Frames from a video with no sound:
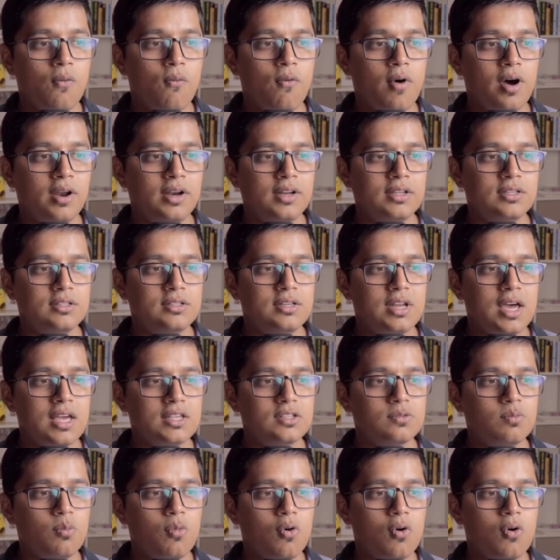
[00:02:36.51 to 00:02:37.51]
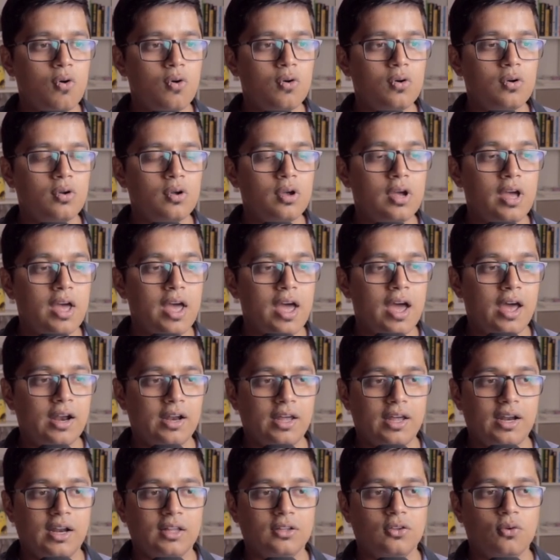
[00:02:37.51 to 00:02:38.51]
One is dashboard and
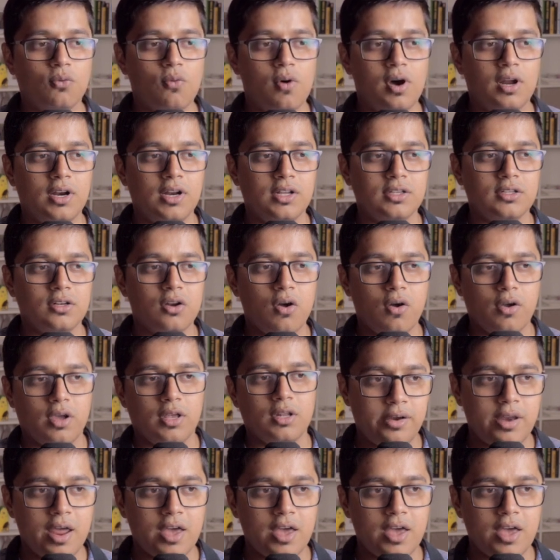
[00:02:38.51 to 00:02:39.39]
another one is login.